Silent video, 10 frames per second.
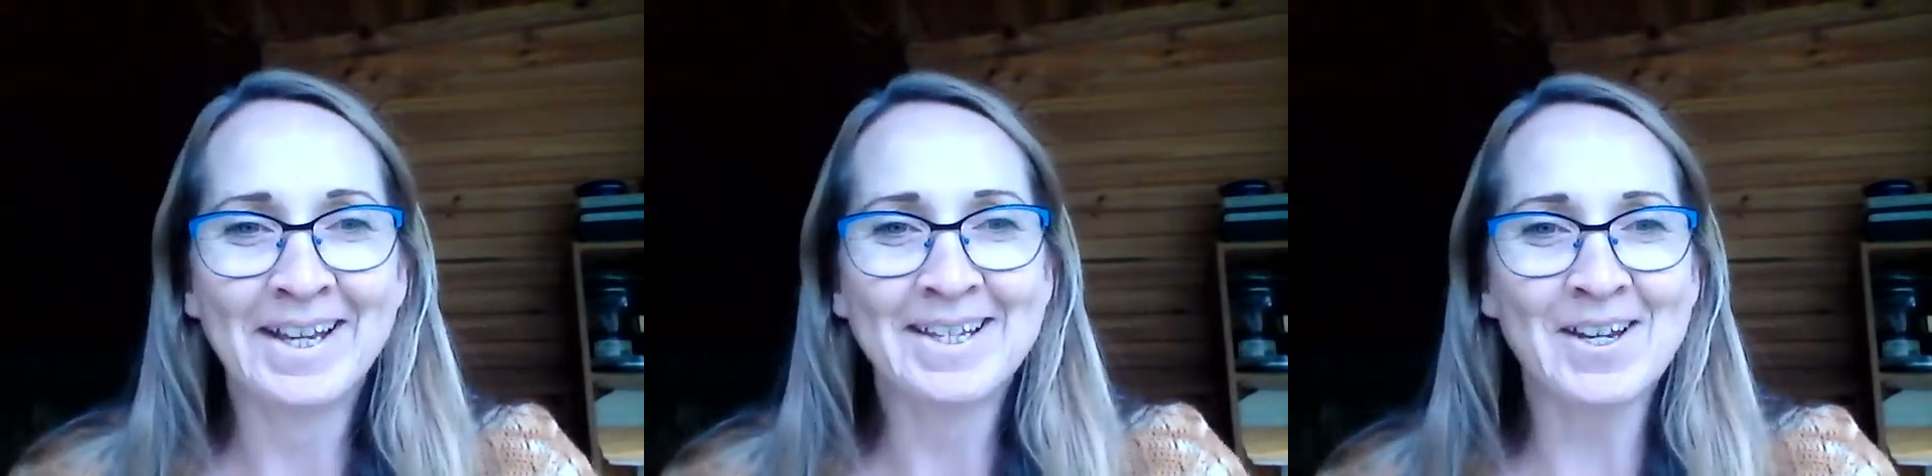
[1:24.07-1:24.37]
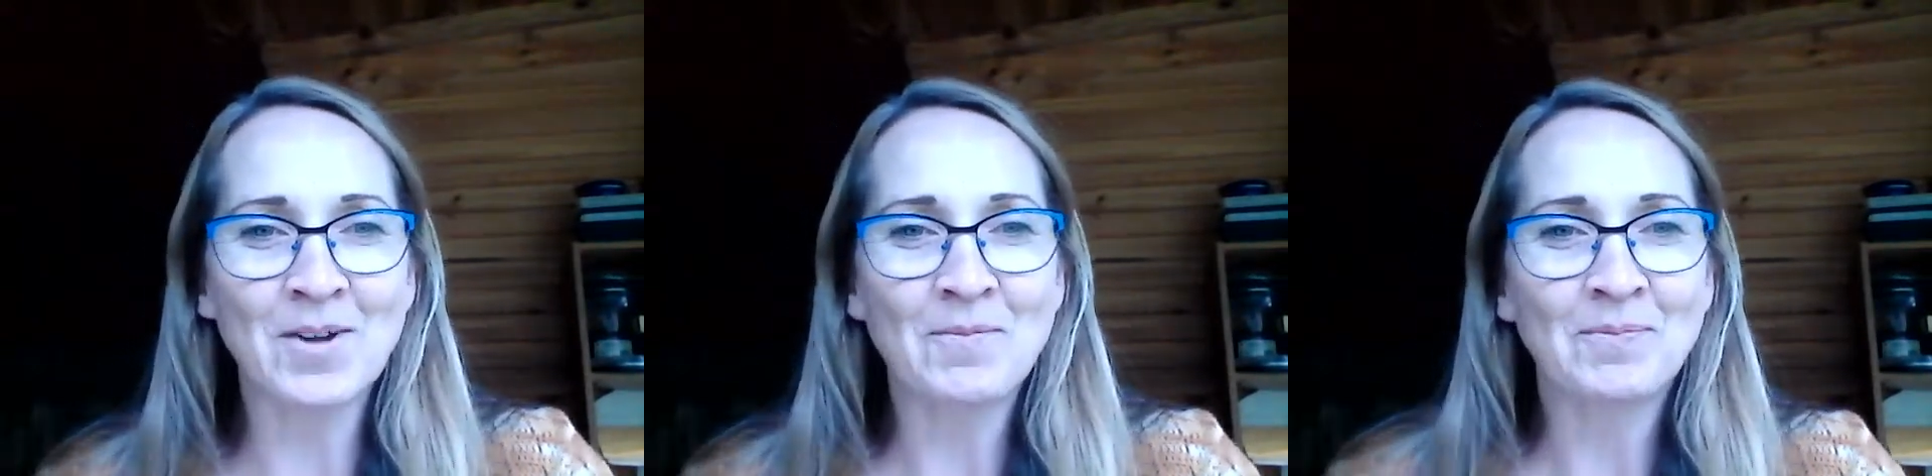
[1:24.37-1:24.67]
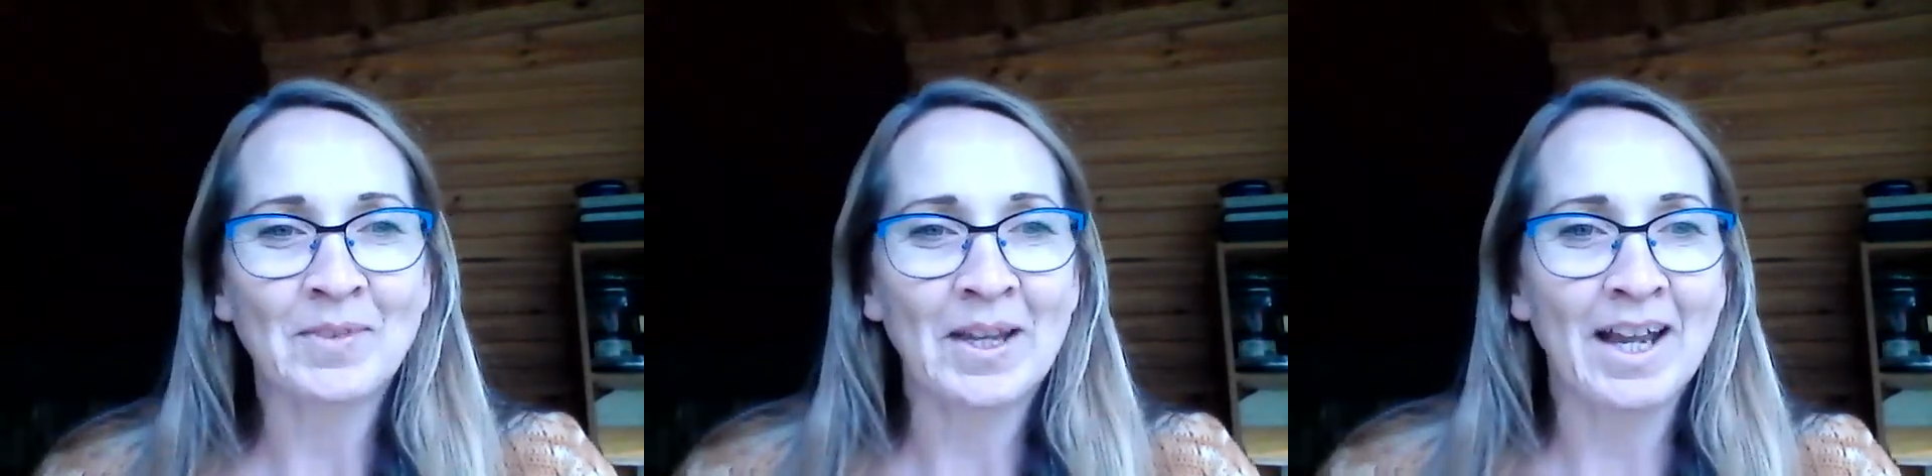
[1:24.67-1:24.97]
So
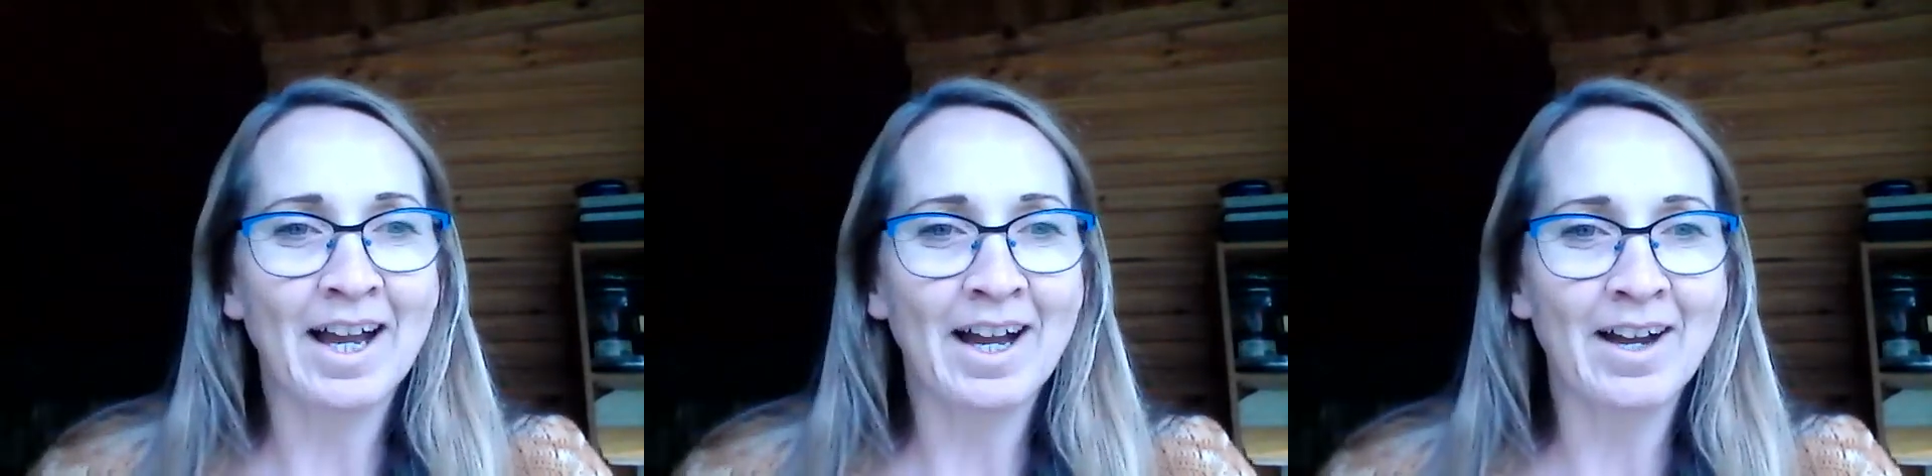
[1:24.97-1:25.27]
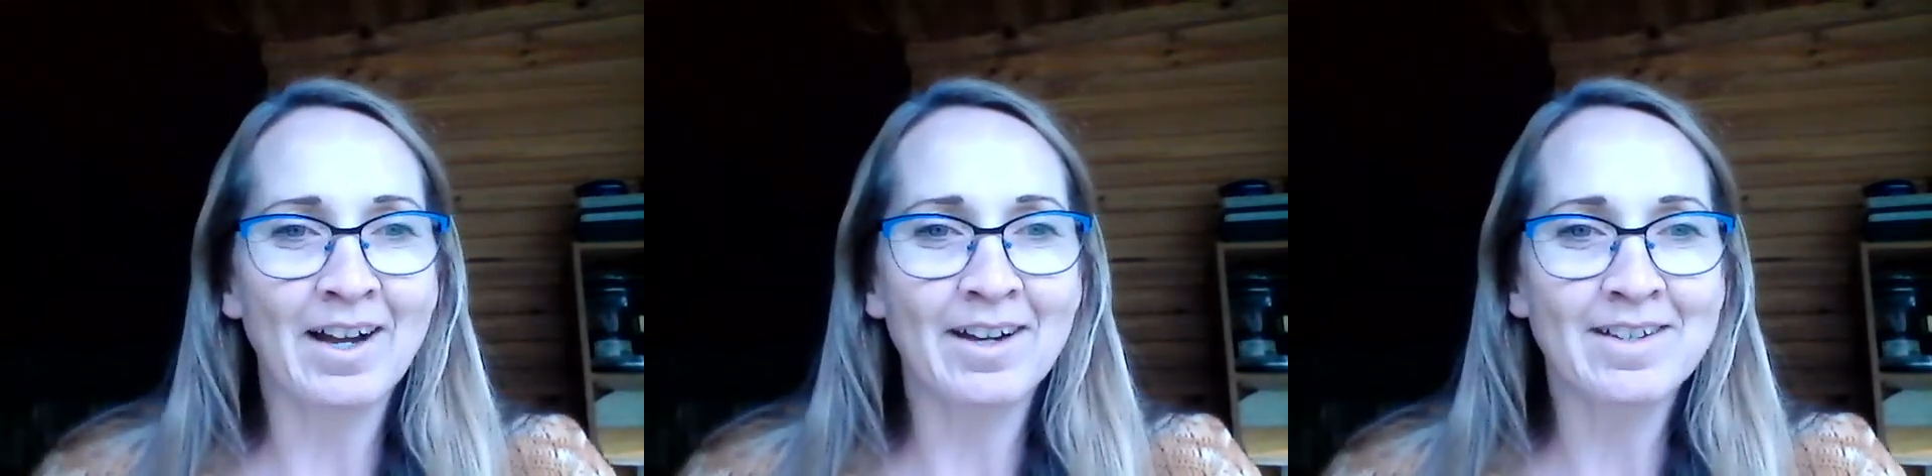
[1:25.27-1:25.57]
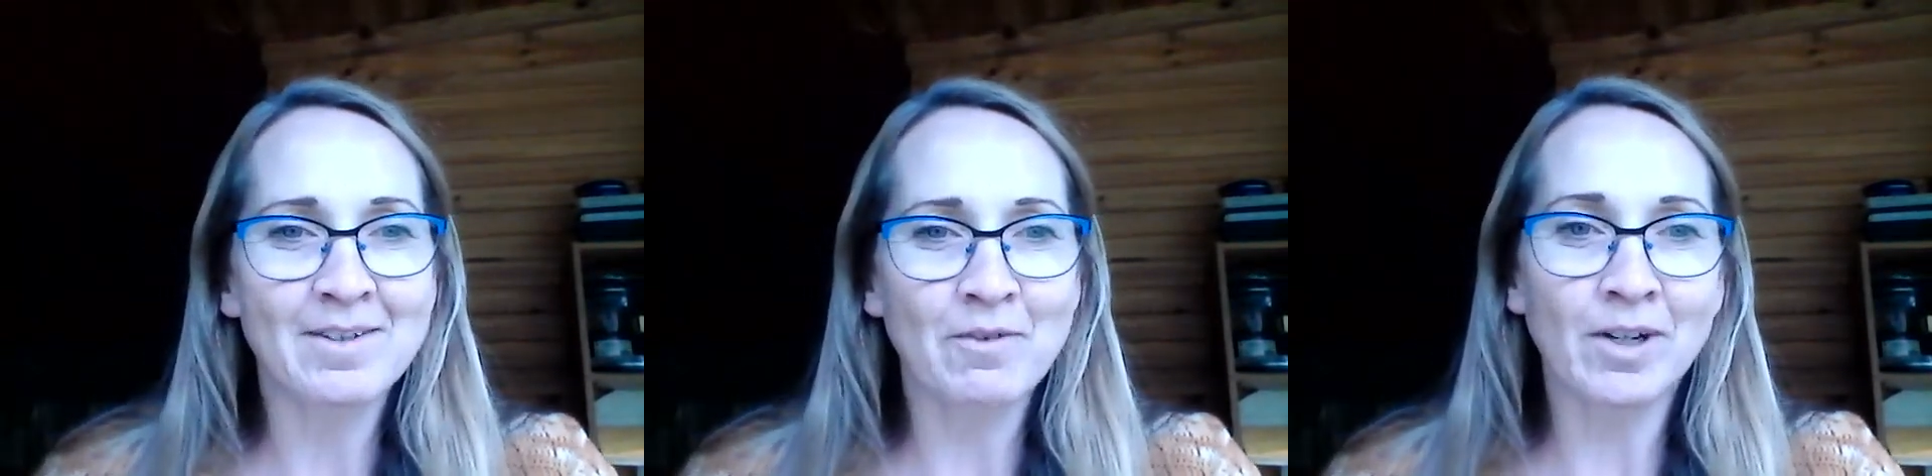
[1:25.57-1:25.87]

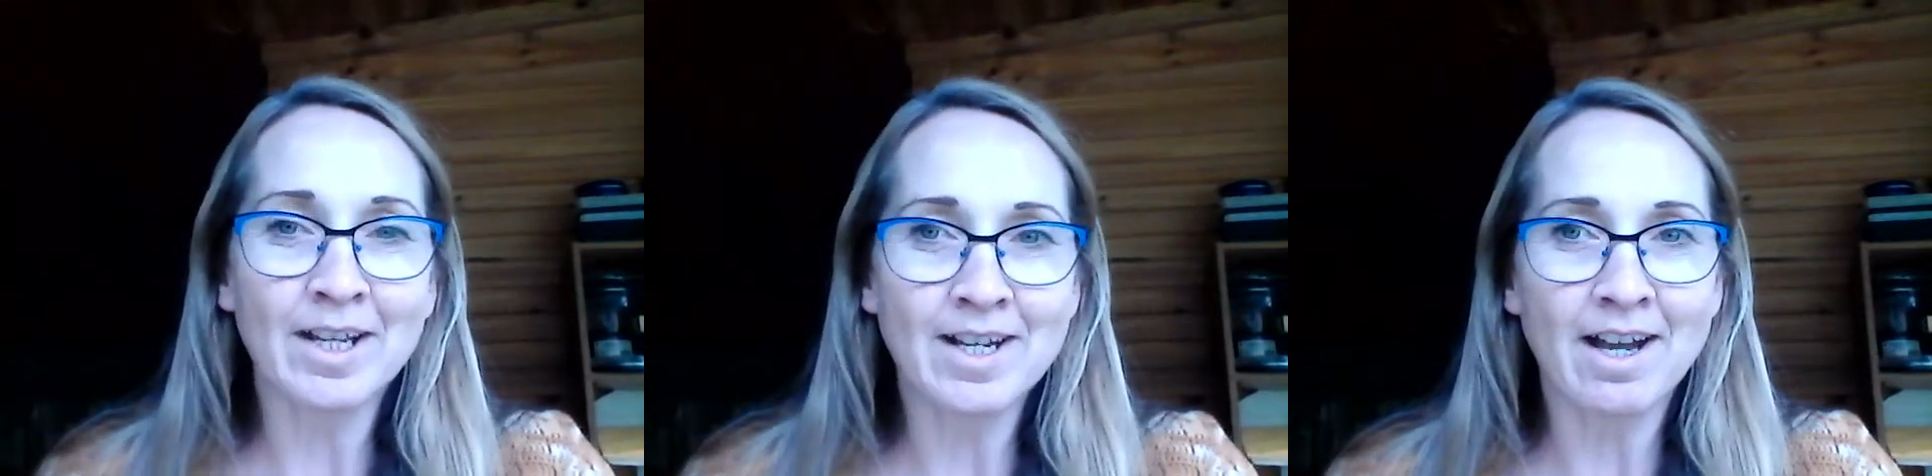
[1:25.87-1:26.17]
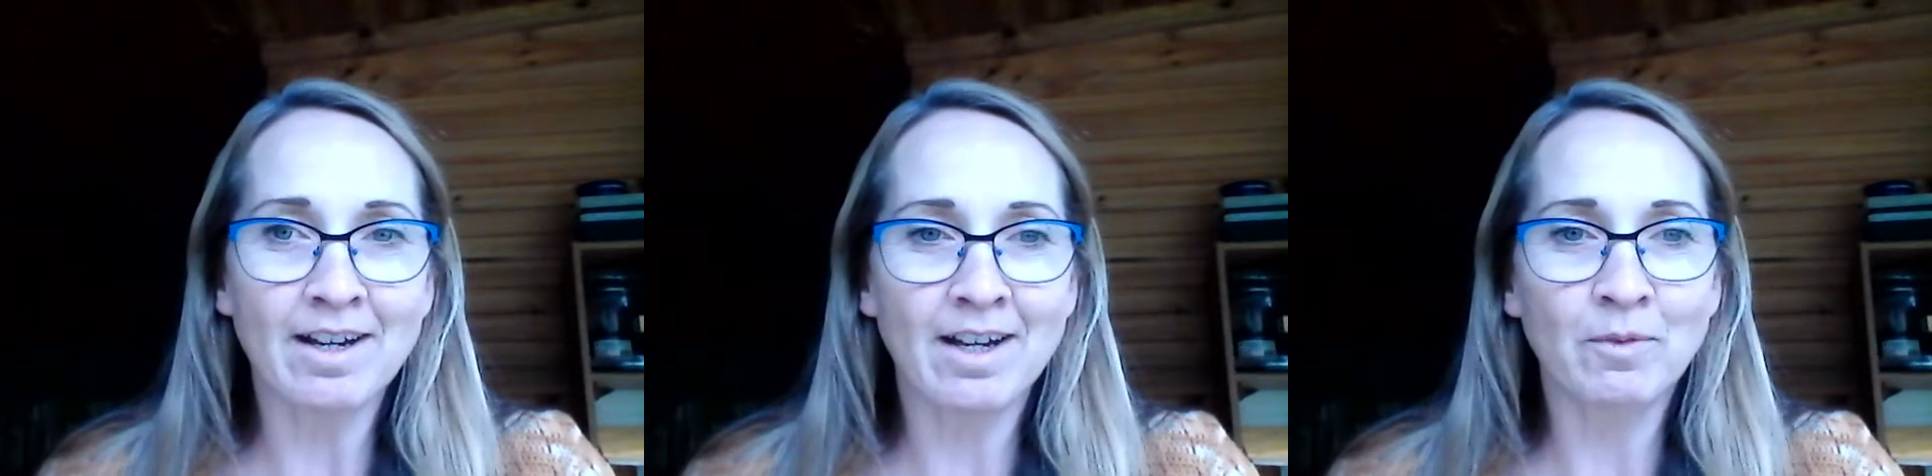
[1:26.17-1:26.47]
we've got our data,